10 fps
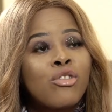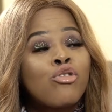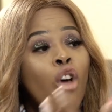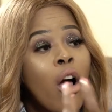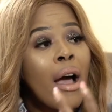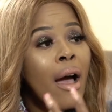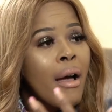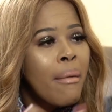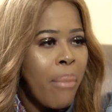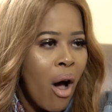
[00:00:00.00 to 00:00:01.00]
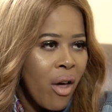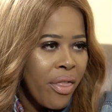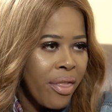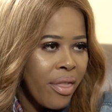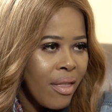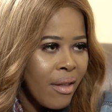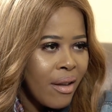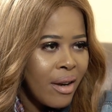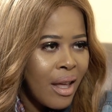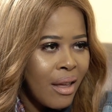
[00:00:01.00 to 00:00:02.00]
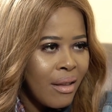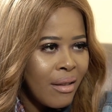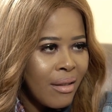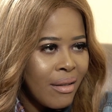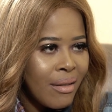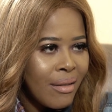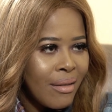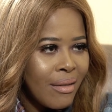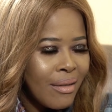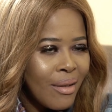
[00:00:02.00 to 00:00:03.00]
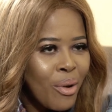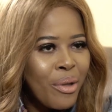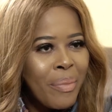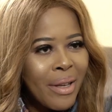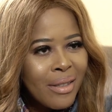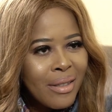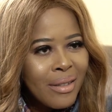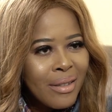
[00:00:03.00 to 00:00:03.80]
stronger path. Ne? All the best.